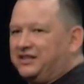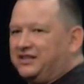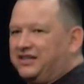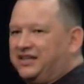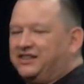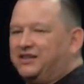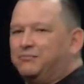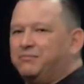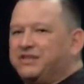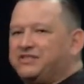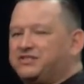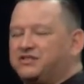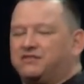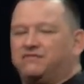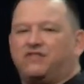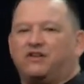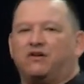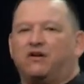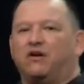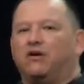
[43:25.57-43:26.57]
in the midst
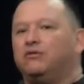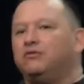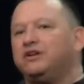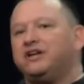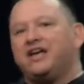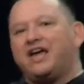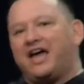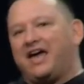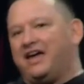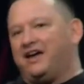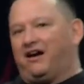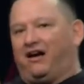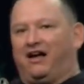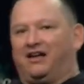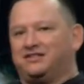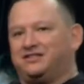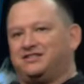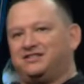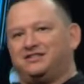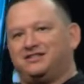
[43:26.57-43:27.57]
of their own
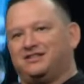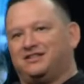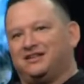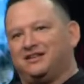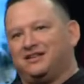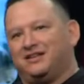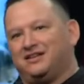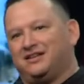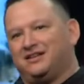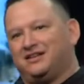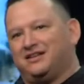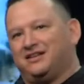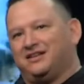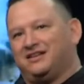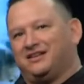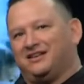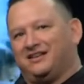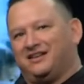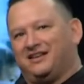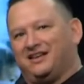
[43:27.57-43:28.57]
chaos
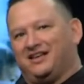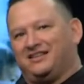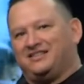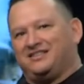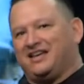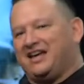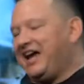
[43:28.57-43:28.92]
and say,